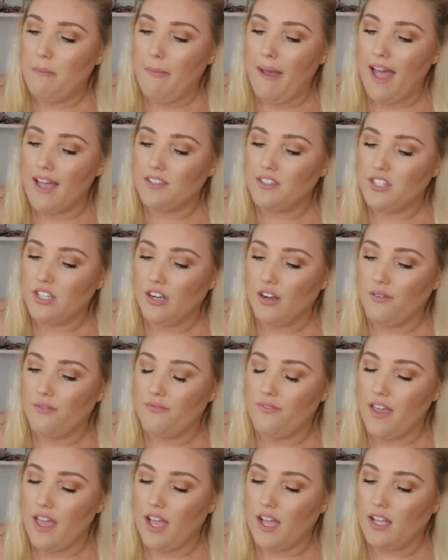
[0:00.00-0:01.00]
Master
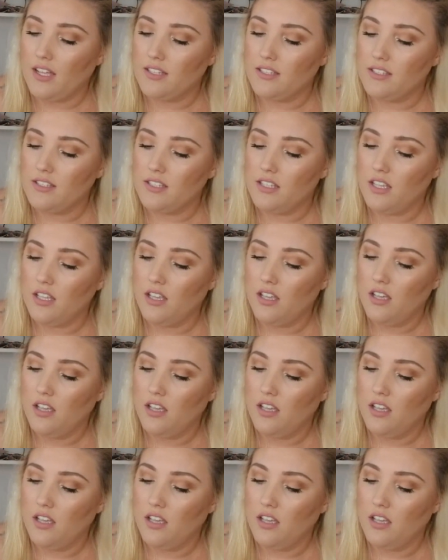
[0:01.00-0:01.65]
Fix